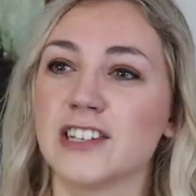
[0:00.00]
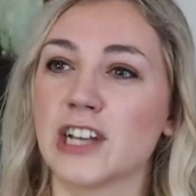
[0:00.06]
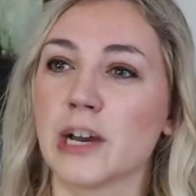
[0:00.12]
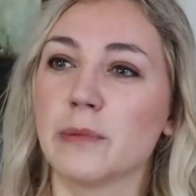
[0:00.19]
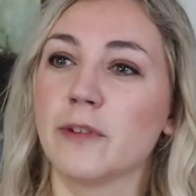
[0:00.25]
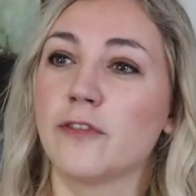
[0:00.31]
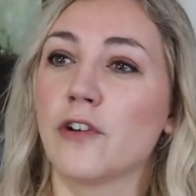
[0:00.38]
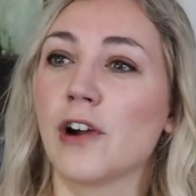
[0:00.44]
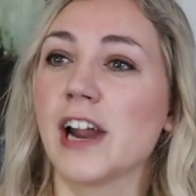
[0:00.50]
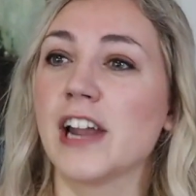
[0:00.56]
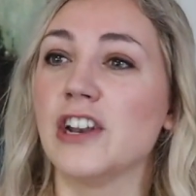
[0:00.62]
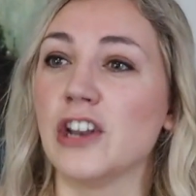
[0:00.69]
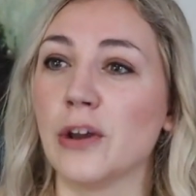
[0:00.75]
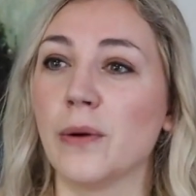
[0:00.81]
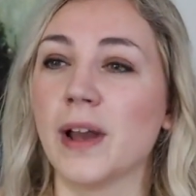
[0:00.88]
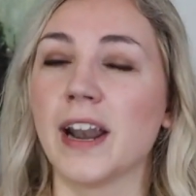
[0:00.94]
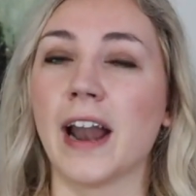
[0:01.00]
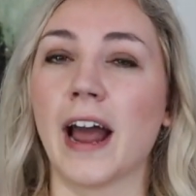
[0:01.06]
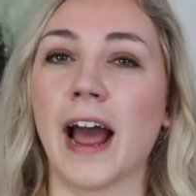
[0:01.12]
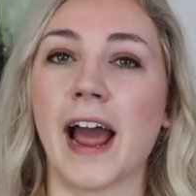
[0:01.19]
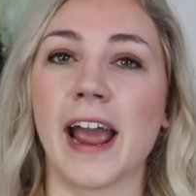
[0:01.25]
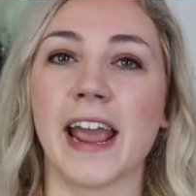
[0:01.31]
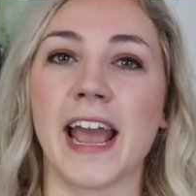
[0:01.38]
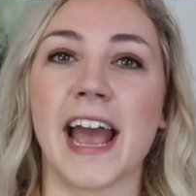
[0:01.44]
So before I knew it,
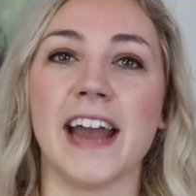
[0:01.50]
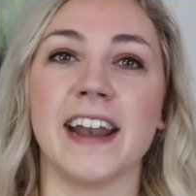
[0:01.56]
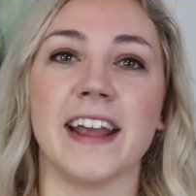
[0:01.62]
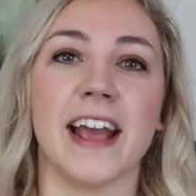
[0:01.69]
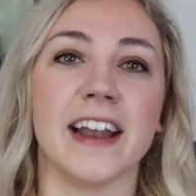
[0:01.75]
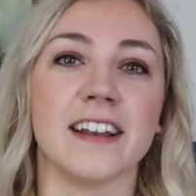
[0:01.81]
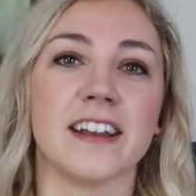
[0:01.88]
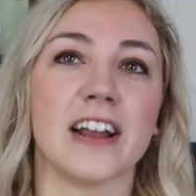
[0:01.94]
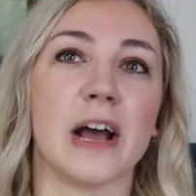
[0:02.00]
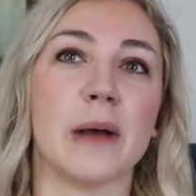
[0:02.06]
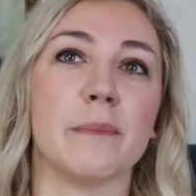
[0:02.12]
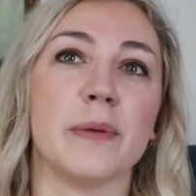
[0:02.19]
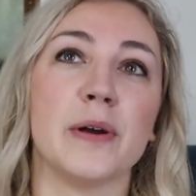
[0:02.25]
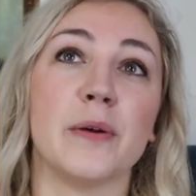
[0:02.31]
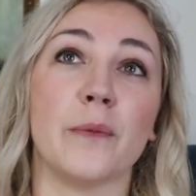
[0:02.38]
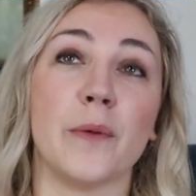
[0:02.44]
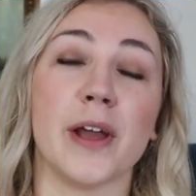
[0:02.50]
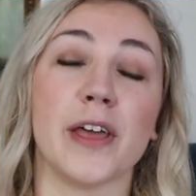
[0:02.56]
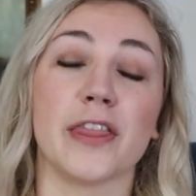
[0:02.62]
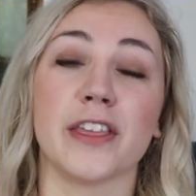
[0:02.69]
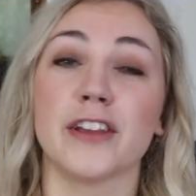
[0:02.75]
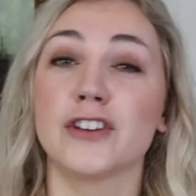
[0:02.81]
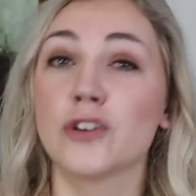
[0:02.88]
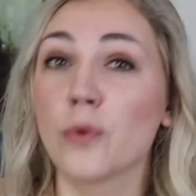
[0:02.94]
I had ended up with
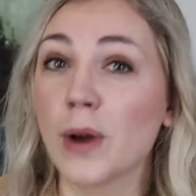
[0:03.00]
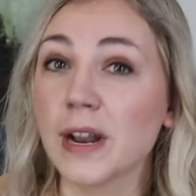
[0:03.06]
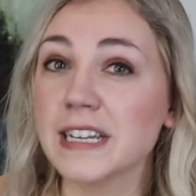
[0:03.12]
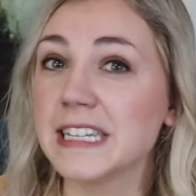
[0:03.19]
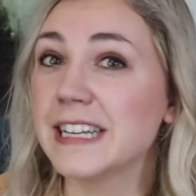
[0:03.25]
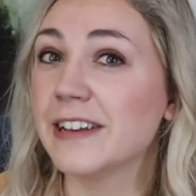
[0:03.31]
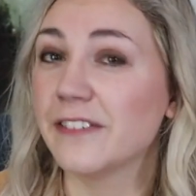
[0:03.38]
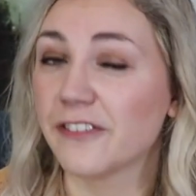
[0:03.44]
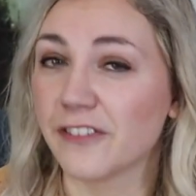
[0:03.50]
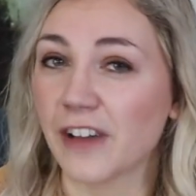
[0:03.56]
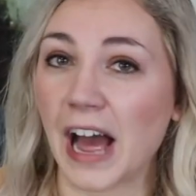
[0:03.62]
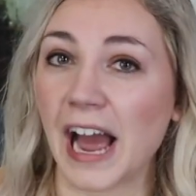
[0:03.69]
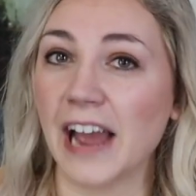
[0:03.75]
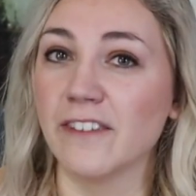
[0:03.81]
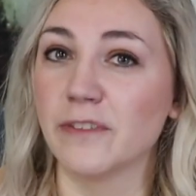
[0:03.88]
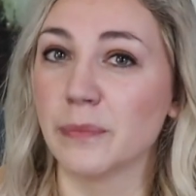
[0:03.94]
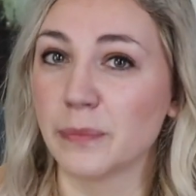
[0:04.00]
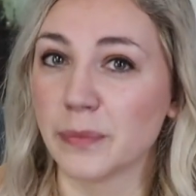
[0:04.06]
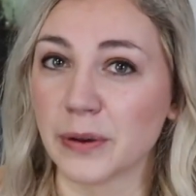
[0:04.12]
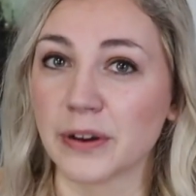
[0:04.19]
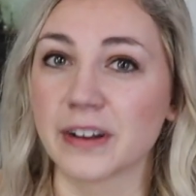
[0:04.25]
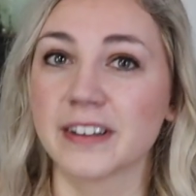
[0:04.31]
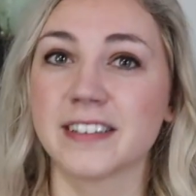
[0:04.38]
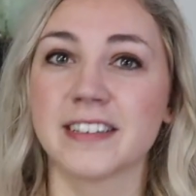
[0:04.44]
25
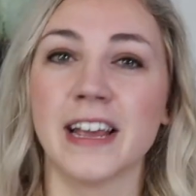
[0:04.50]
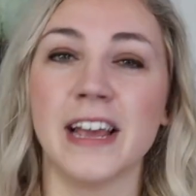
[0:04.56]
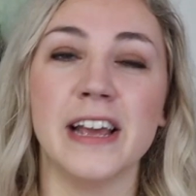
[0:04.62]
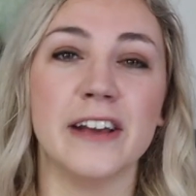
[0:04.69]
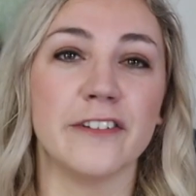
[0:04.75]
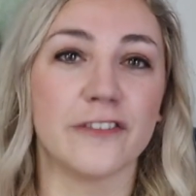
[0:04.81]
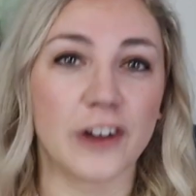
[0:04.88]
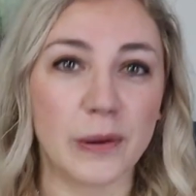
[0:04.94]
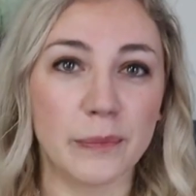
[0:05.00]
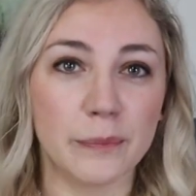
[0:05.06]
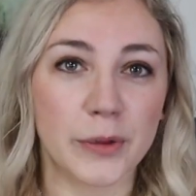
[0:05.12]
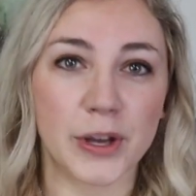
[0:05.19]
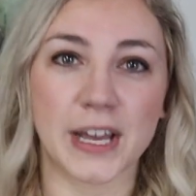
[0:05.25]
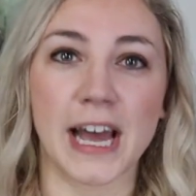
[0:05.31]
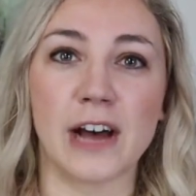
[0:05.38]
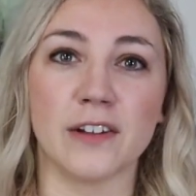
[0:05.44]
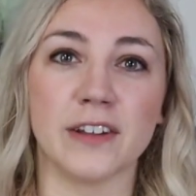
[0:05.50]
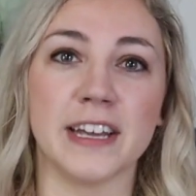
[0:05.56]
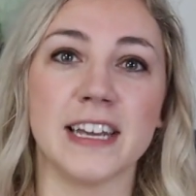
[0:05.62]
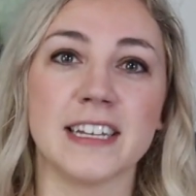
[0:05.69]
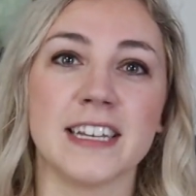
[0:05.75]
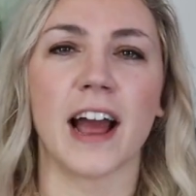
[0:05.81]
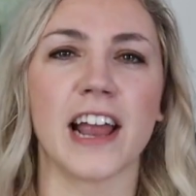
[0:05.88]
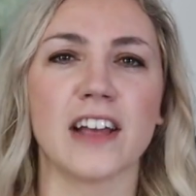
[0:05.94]
books from Book
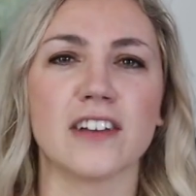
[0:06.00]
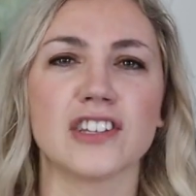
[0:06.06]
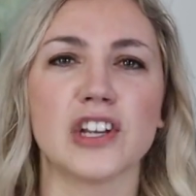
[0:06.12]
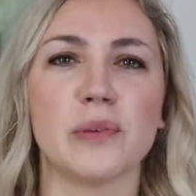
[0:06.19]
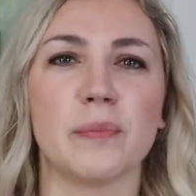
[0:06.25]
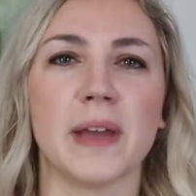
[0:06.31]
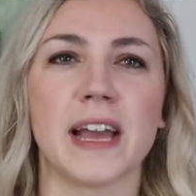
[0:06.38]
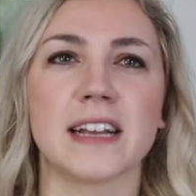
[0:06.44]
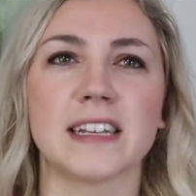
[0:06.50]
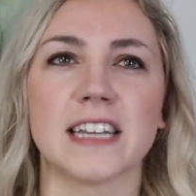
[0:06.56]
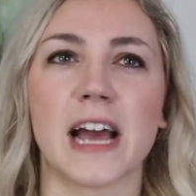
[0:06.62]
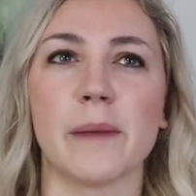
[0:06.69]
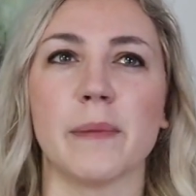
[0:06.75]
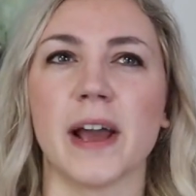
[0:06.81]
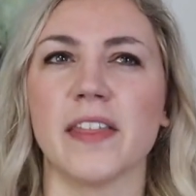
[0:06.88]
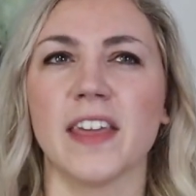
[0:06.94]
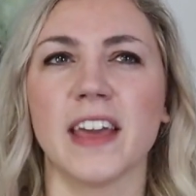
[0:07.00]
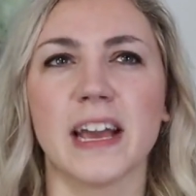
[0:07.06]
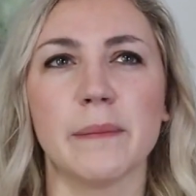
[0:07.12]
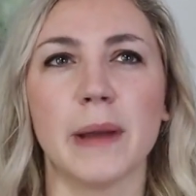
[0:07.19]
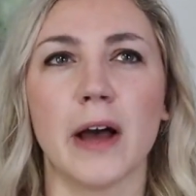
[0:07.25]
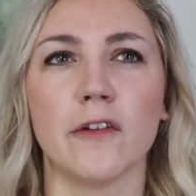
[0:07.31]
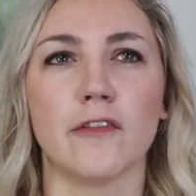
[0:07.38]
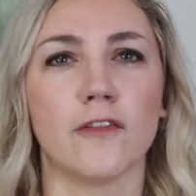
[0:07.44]
Outlet. I also picked up, I think
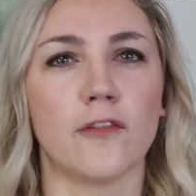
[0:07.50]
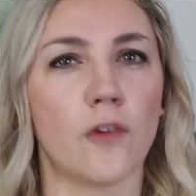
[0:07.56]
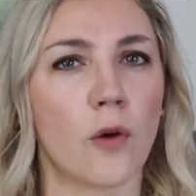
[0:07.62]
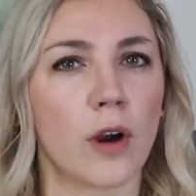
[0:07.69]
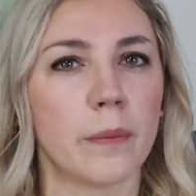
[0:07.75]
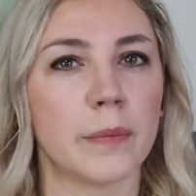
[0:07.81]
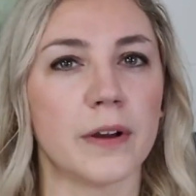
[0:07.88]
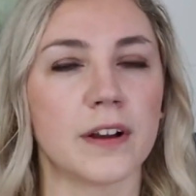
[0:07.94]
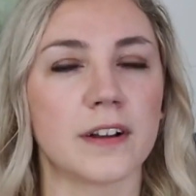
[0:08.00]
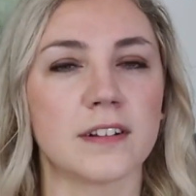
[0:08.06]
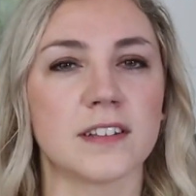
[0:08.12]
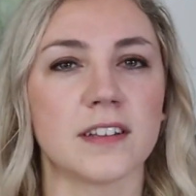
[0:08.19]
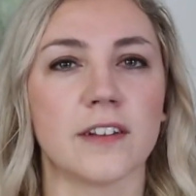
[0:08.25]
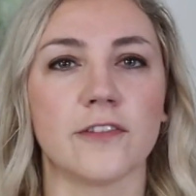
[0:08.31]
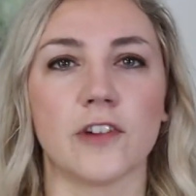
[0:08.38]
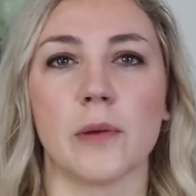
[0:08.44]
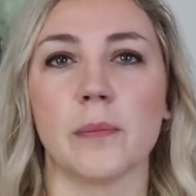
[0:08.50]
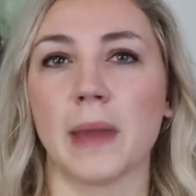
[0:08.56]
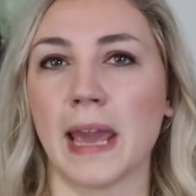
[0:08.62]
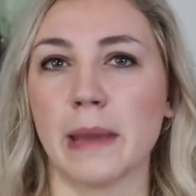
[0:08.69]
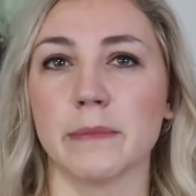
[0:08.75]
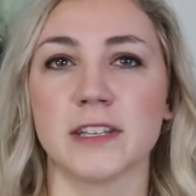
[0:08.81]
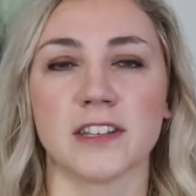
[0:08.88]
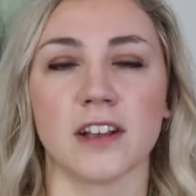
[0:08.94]
about four books from
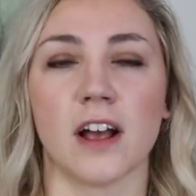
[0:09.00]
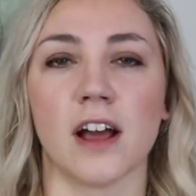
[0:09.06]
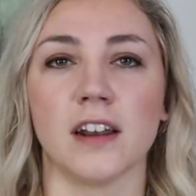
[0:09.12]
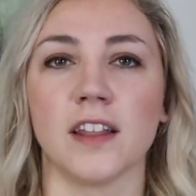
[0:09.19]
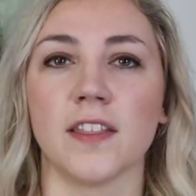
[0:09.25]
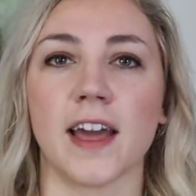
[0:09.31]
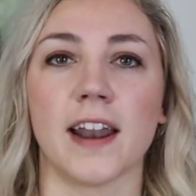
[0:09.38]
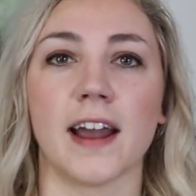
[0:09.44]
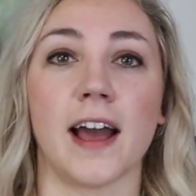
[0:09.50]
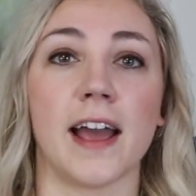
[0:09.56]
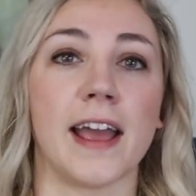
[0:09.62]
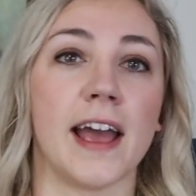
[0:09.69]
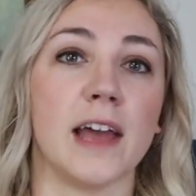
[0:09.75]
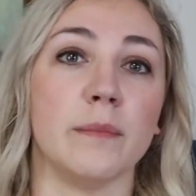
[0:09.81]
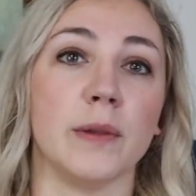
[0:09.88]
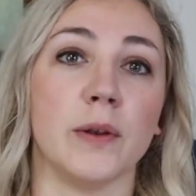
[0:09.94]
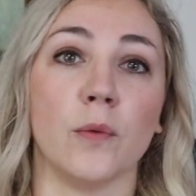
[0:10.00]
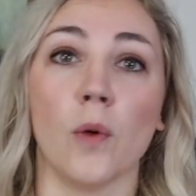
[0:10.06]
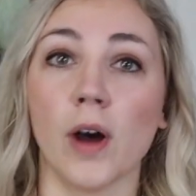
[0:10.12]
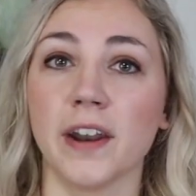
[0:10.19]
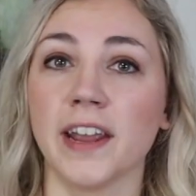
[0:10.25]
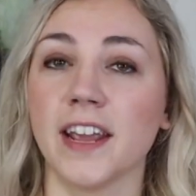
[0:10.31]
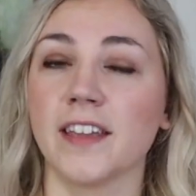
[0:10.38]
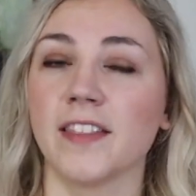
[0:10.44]
Amazon that I had been
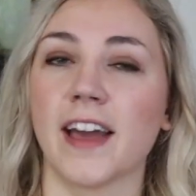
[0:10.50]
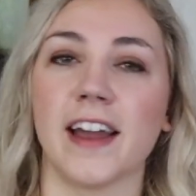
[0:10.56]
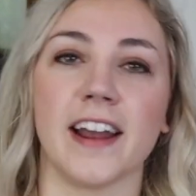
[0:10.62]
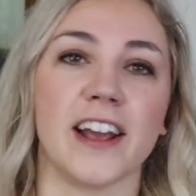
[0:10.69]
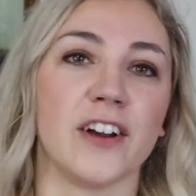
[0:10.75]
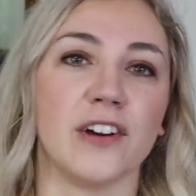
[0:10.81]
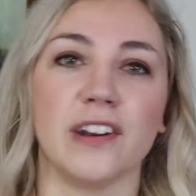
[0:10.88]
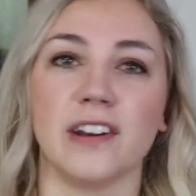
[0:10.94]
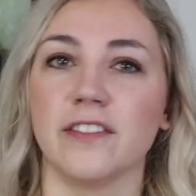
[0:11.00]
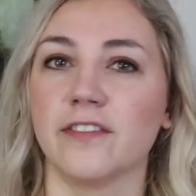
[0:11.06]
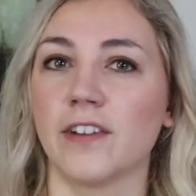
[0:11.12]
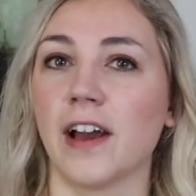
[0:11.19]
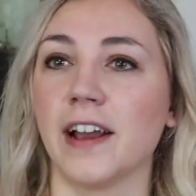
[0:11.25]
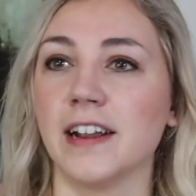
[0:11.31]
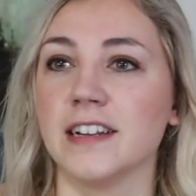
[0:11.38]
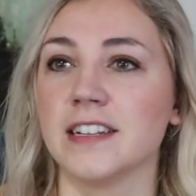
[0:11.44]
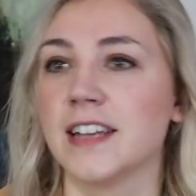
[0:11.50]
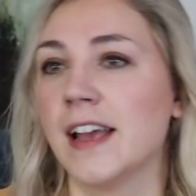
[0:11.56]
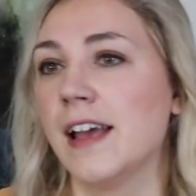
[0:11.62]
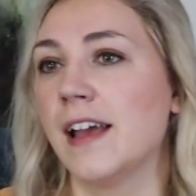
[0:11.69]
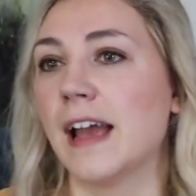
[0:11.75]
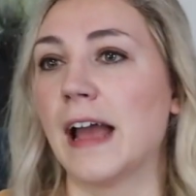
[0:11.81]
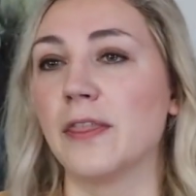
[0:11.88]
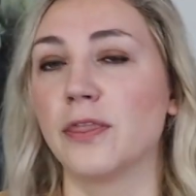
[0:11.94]
wanting that I couldn't find
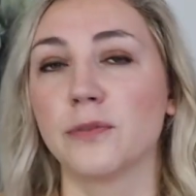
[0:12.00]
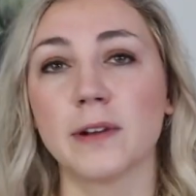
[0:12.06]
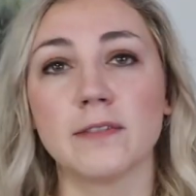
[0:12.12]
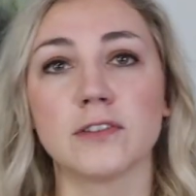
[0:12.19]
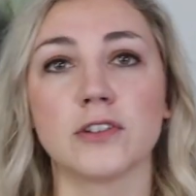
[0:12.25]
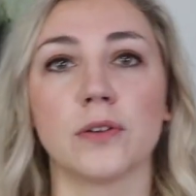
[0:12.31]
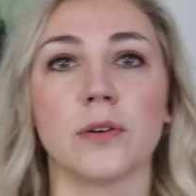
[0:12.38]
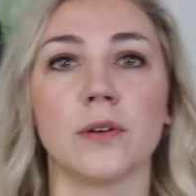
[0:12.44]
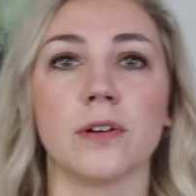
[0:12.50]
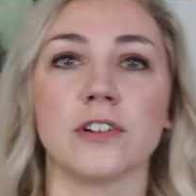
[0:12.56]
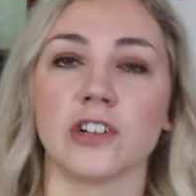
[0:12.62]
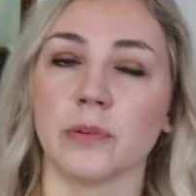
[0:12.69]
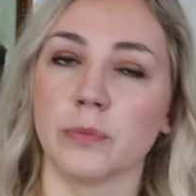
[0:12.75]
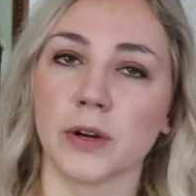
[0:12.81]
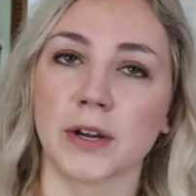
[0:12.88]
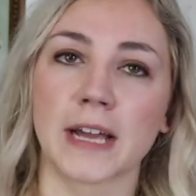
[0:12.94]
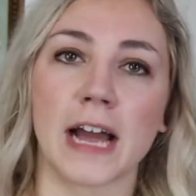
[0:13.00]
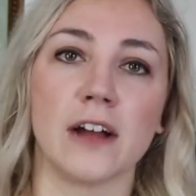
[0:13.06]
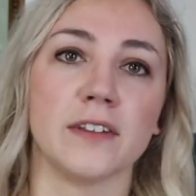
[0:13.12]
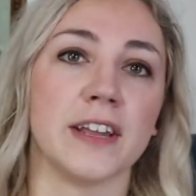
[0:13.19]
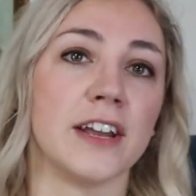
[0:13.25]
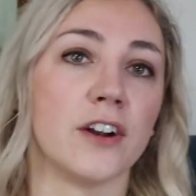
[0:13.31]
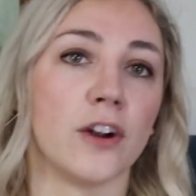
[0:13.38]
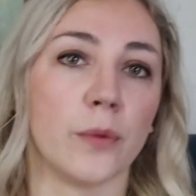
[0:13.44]
at thrift stores or book
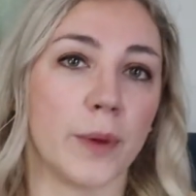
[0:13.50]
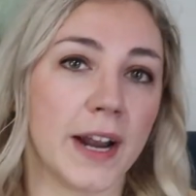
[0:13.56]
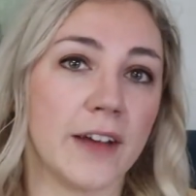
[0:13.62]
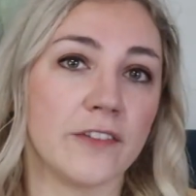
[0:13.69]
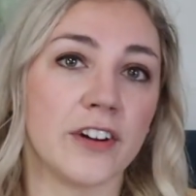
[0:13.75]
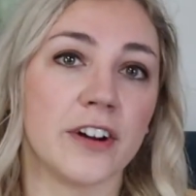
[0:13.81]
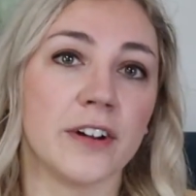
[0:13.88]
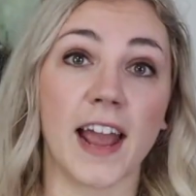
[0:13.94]
outlet or whatever.